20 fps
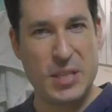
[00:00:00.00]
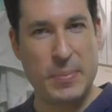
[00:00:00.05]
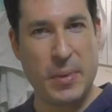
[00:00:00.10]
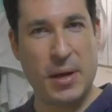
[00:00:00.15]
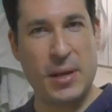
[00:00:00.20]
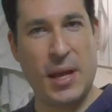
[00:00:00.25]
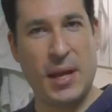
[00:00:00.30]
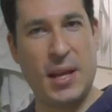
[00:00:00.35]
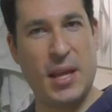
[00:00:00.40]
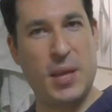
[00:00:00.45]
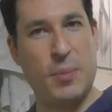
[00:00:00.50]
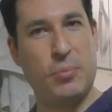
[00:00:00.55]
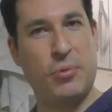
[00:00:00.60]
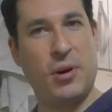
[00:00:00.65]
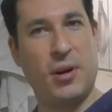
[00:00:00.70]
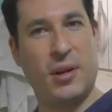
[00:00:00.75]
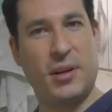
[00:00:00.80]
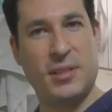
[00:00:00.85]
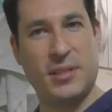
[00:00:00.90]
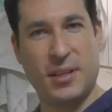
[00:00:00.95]
about any of the
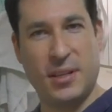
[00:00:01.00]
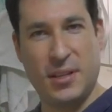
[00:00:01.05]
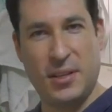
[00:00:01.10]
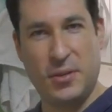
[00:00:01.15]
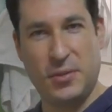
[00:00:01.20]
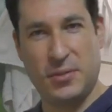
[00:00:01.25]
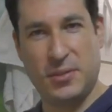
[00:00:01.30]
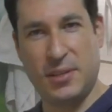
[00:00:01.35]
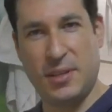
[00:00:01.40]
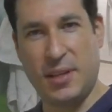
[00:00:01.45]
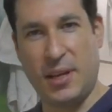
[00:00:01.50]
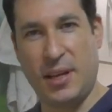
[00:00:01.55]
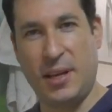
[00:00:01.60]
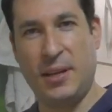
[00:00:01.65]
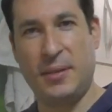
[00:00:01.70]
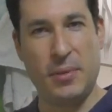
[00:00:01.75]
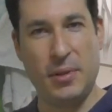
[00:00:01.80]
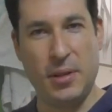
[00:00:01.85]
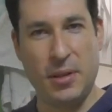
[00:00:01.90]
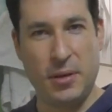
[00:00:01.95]
products I used today
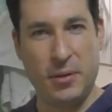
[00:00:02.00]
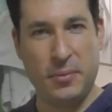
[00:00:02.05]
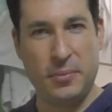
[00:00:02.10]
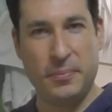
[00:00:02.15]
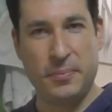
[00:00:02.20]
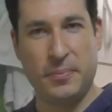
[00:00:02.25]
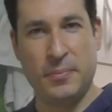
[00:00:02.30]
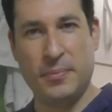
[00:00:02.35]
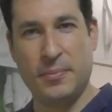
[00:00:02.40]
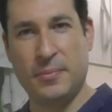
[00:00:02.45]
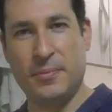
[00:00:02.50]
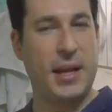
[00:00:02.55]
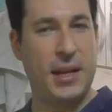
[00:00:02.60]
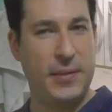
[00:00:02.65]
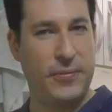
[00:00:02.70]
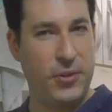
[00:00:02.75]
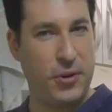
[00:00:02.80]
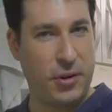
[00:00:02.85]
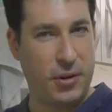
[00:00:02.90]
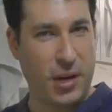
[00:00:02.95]
below. And
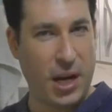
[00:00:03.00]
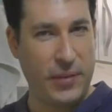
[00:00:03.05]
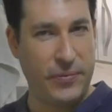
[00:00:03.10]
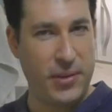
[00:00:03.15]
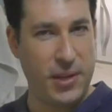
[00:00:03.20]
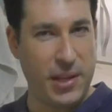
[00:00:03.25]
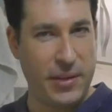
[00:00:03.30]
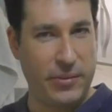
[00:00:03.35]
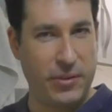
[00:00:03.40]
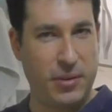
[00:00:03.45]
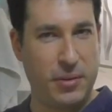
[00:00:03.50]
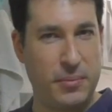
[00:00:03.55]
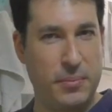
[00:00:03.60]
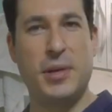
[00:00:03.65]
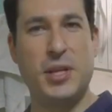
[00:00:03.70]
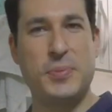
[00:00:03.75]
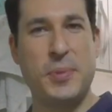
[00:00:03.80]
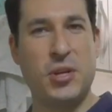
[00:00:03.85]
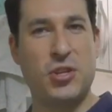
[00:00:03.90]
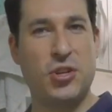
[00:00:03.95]
if you're a coffee lover,
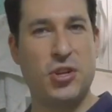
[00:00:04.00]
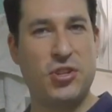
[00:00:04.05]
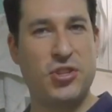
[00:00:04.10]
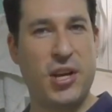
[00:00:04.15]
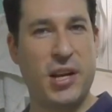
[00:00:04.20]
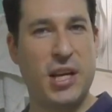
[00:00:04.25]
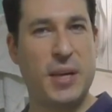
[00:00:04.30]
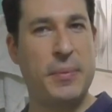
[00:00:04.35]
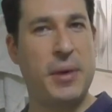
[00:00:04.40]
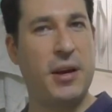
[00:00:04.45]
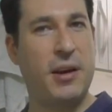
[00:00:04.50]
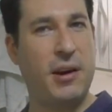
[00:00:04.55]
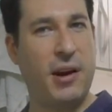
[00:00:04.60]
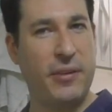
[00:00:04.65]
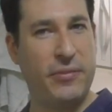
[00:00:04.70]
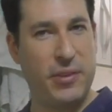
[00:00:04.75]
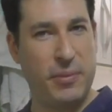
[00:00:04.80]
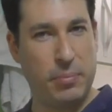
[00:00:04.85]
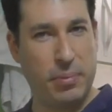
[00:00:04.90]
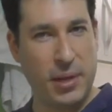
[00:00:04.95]
please make sure to check out my
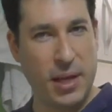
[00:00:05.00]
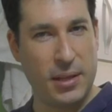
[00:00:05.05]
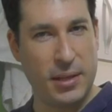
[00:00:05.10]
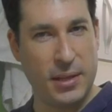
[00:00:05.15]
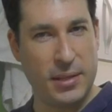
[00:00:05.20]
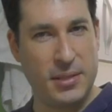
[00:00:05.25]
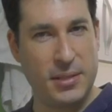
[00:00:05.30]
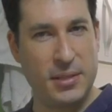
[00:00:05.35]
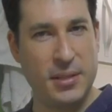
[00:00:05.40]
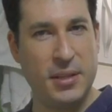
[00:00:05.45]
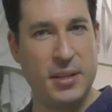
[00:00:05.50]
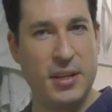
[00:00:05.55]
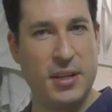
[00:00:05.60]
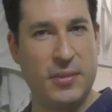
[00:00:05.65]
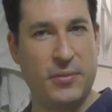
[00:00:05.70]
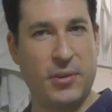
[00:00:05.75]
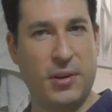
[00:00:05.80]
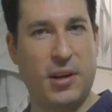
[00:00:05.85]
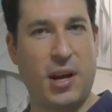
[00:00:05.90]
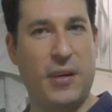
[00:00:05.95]
coffee playlist
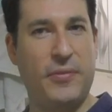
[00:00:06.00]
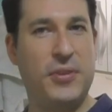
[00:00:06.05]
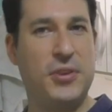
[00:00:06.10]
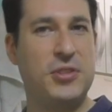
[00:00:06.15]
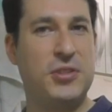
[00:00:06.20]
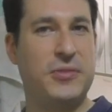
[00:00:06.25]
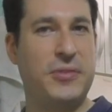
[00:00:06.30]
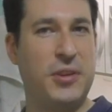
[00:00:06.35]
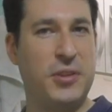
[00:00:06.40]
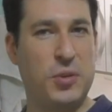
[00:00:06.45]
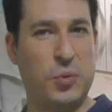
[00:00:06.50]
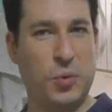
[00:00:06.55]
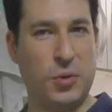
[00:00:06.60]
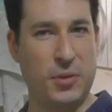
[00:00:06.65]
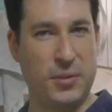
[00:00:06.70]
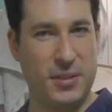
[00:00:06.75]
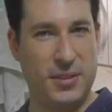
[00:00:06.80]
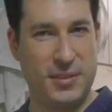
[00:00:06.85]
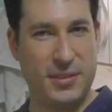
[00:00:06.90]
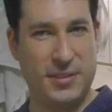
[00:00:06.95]
for coffees around the world.